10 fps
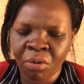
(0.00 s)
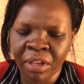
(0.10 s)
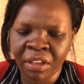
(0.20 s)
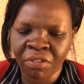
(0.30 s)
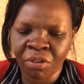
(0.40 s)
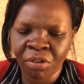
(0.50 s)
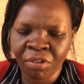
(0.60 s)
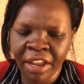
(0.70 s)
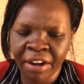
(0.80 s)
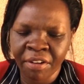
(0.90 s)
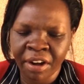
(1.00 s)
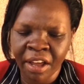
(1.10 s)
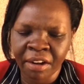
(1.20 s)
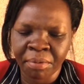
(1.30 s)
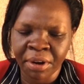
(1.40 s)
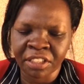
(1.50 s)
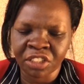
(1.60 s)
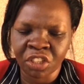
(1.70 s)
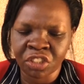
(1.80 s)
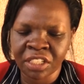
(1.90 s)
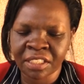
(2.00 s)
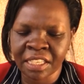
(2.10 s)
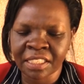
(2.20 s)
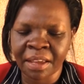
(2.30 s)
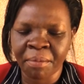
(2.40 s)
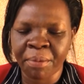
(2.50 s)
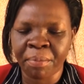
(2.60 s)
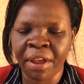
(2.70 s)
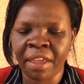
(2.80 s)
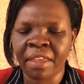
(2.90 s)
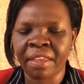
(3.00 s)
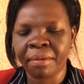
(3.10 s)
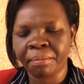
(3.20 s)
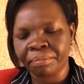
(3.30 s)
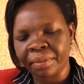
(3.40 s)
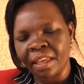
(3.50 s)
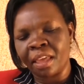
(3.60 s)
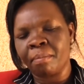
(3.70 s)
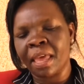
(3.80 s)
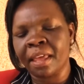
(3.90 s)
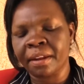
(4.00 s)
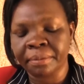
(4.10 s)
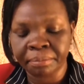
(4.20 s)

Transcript: We give you glory and honor and praise. In Jesus' name we pray. Amen.